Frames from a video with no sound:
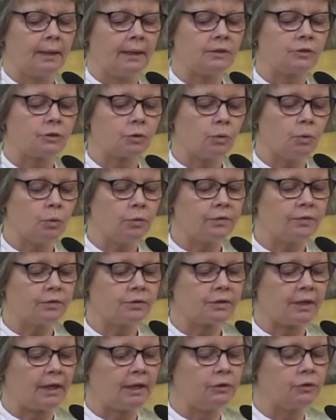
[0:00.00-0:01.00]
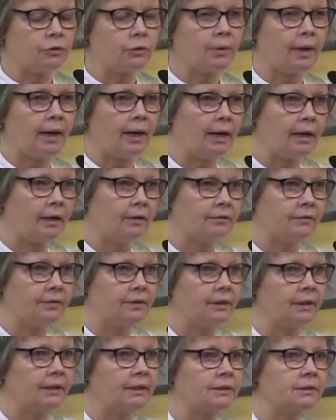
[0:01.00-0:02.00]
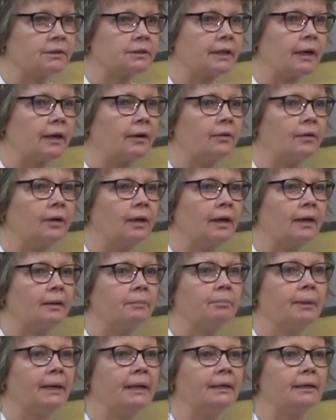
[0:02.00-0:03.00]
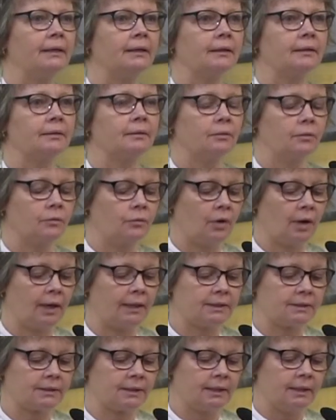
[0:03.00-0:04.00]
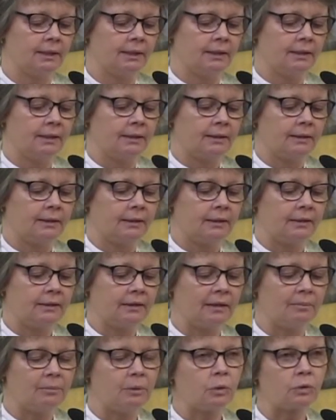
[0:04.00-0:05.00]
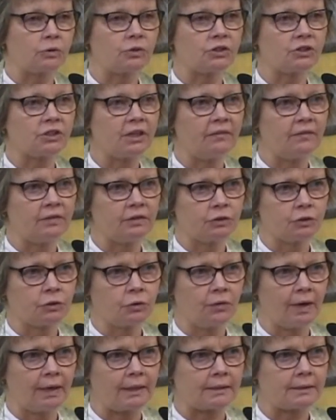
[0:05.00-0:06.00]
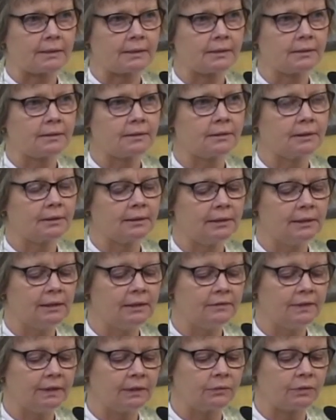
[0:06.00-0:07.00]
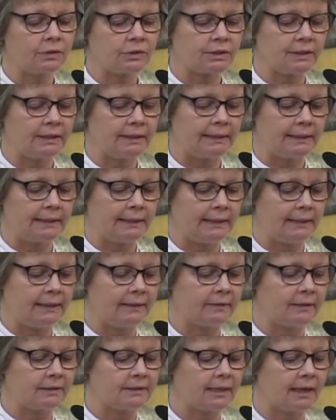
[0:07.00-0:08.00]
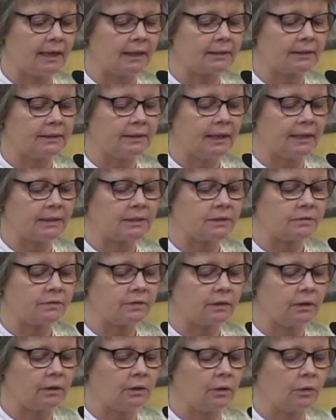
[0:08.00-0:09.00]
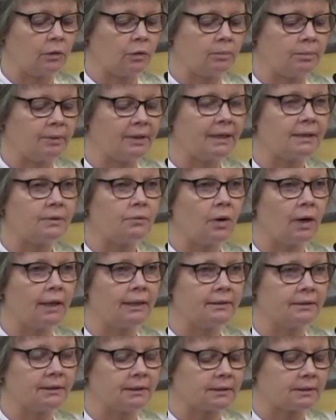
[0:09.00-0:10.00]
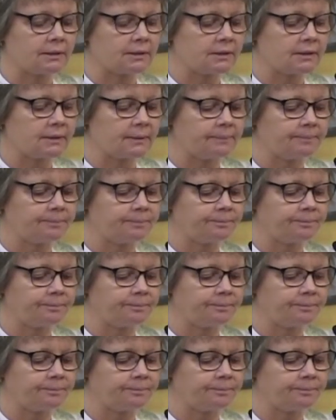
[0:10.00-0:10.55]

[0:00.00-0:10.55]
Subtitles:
As authors Andrew Harvey and Caroline Baker write in their book Savage Grace, Living Resiliently in the Dark Night of the Globe, they write this: